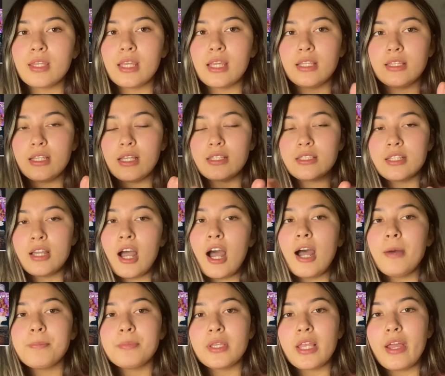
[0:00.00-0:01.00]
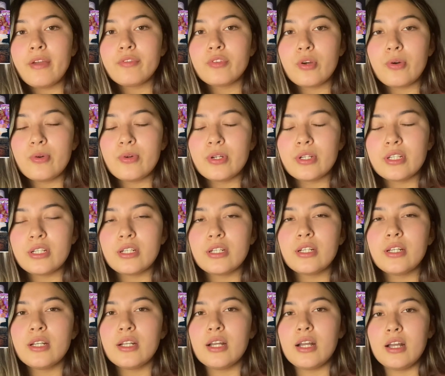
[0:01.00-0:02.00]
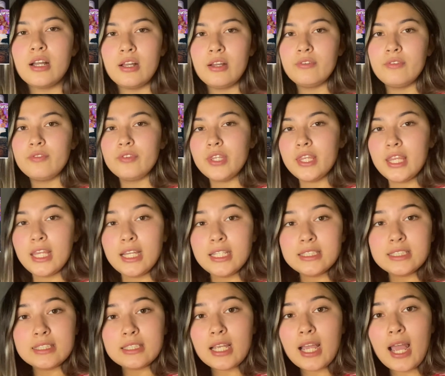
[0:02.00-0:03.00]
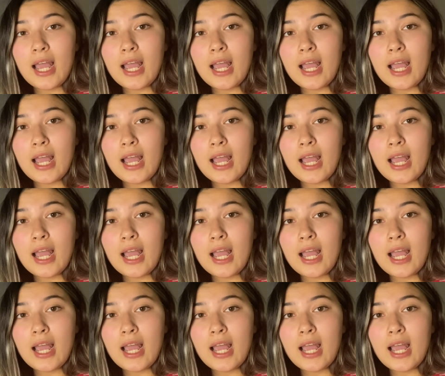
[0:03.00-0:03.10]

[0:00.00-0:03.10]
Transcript: in the top left corner of this